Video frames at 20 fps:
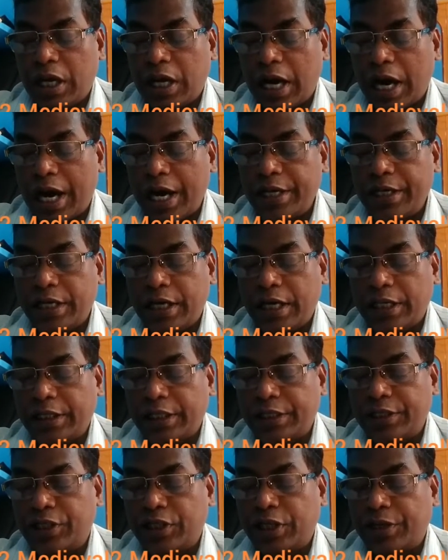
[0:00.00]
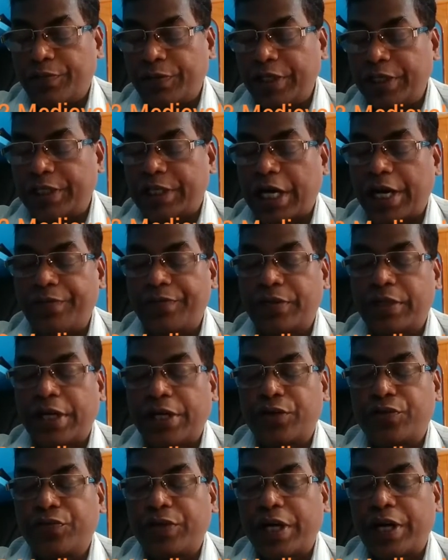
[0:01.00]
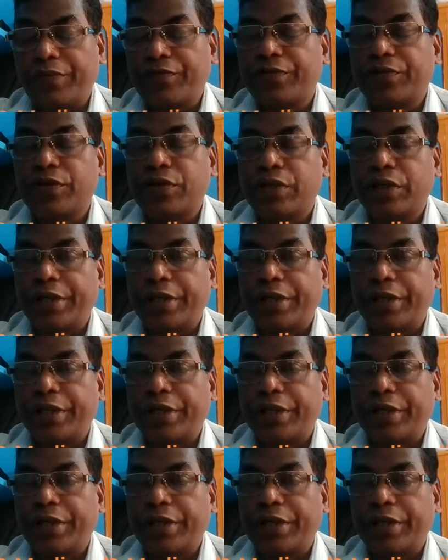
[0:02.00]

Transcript: and other Germanic tribes that we have